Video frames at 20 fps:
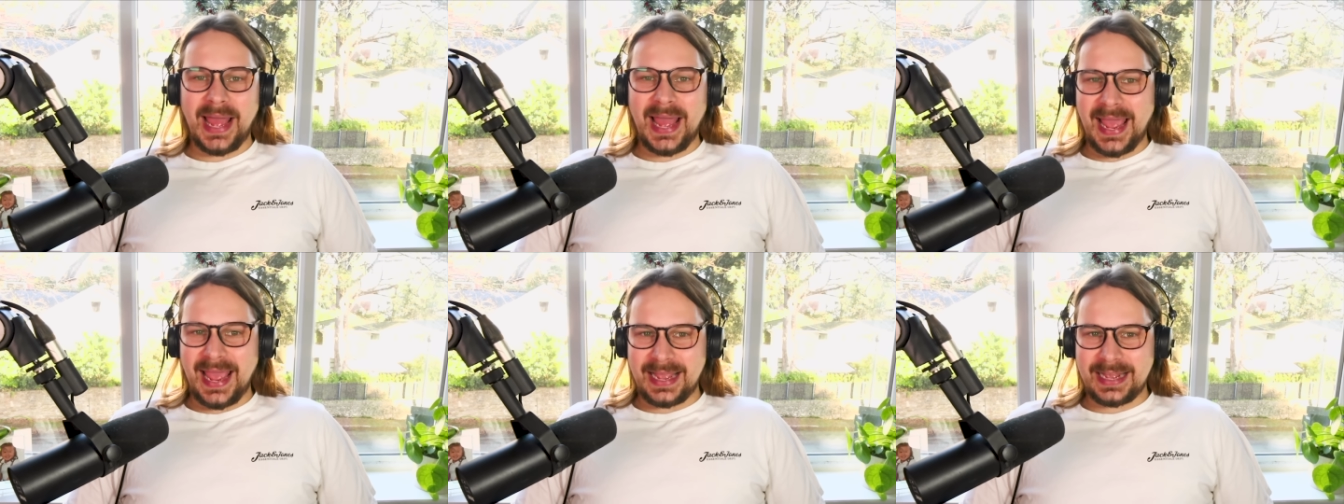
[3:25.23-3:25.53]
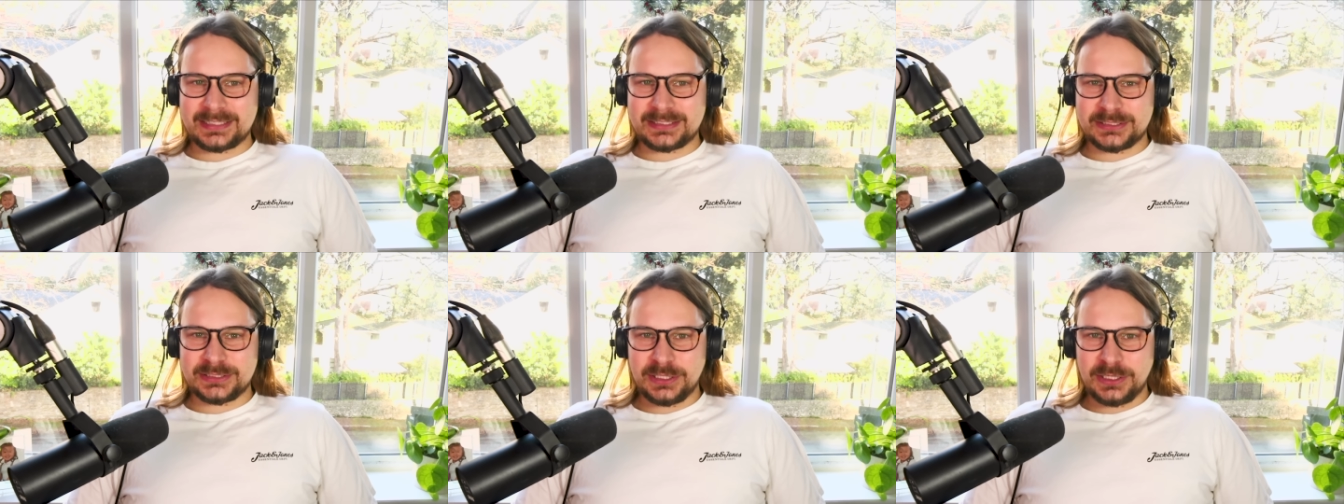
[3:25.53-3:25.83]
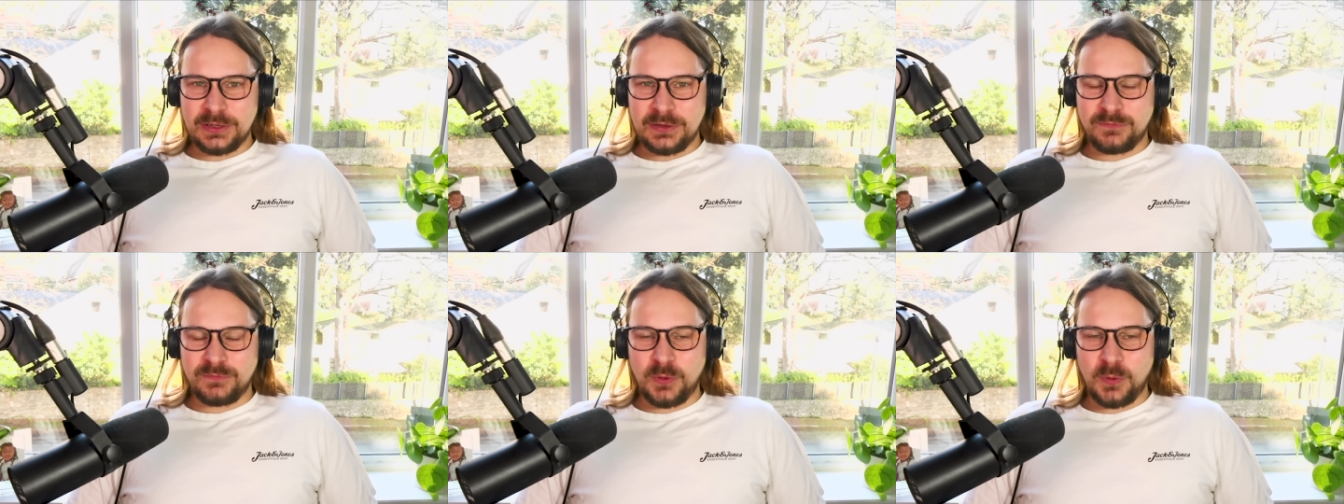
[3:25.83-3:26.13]
act
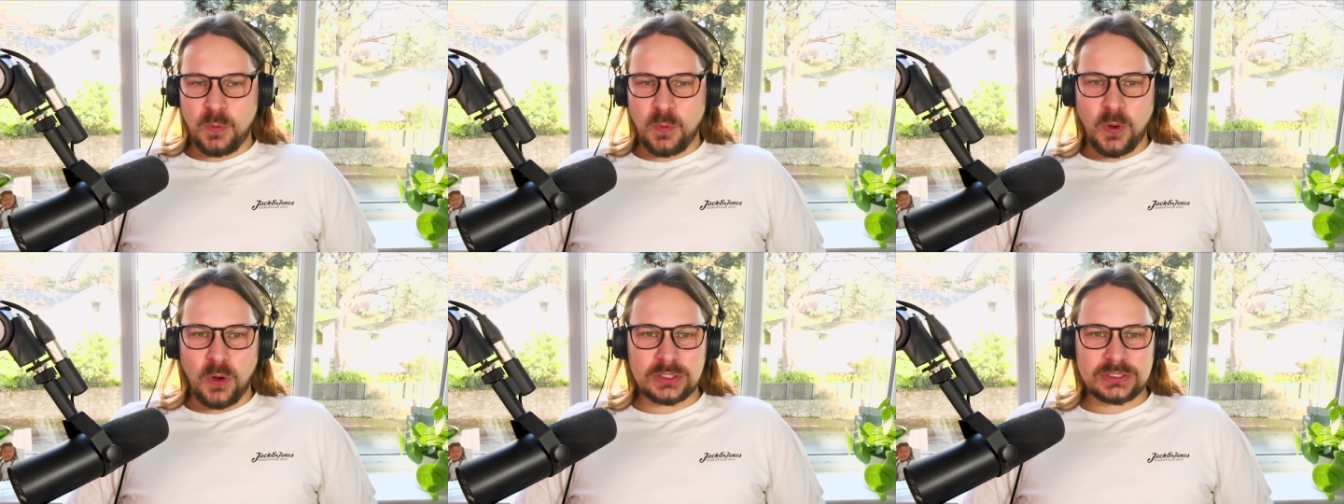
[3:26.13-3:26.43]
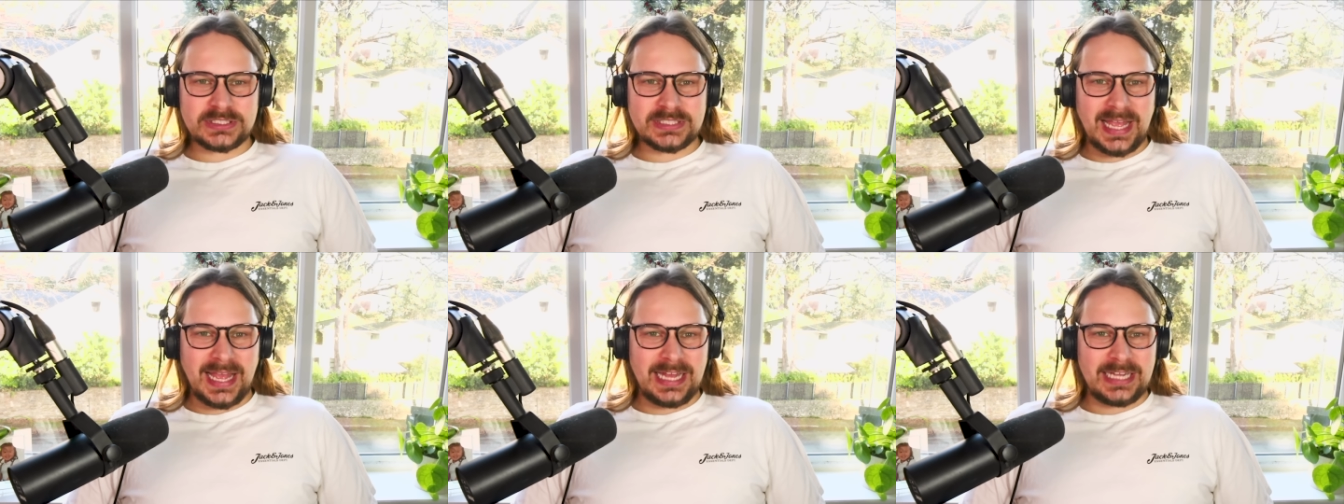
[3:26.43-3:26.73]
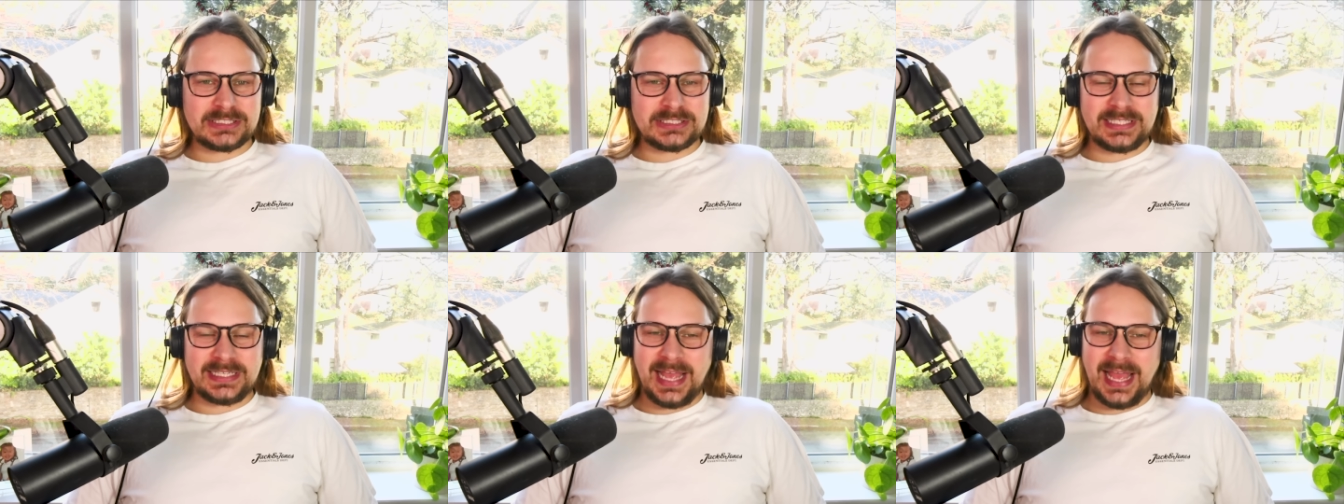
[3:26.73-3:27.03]
for what's
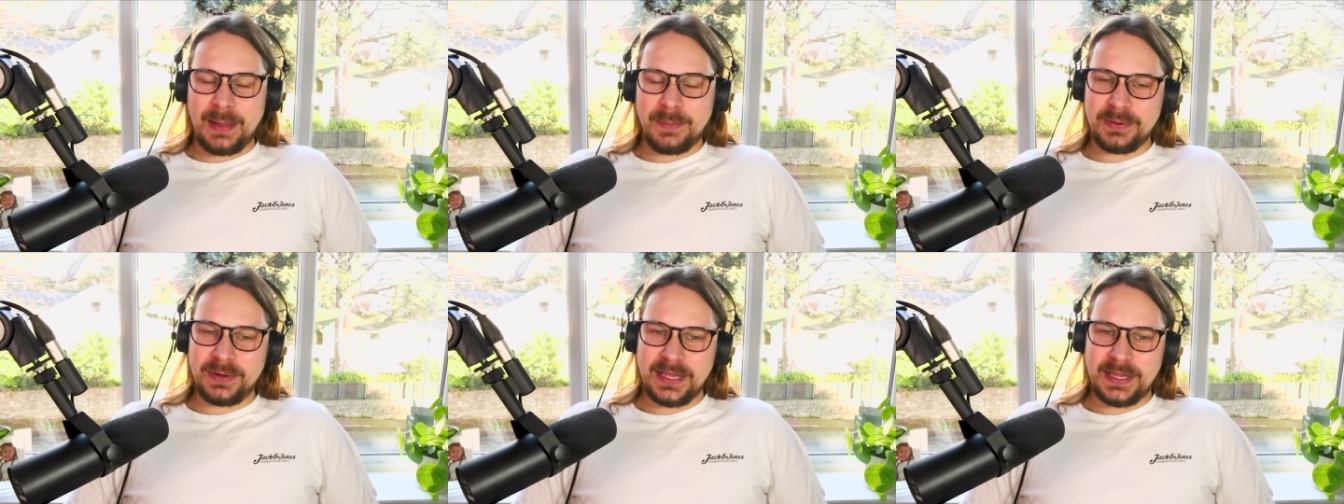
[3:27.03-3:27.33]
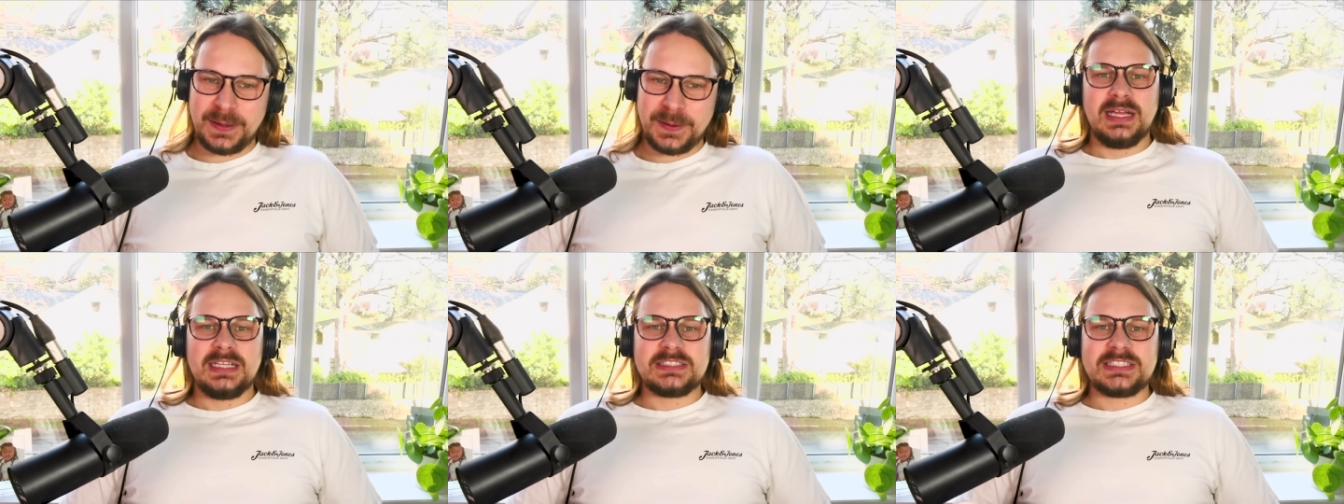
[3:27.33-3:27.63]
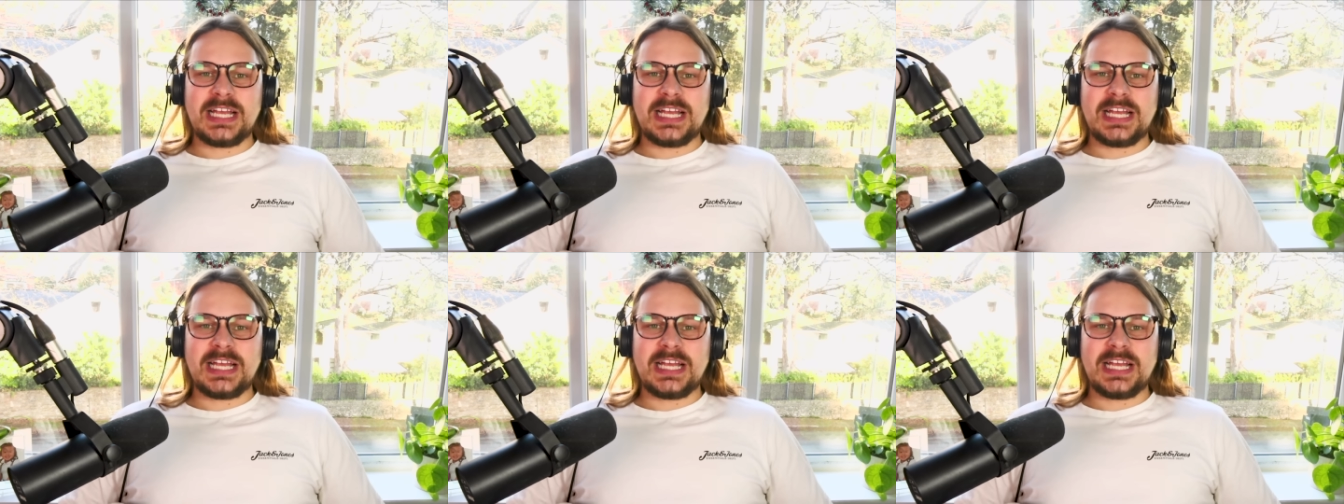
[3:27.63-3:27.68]
actually happening.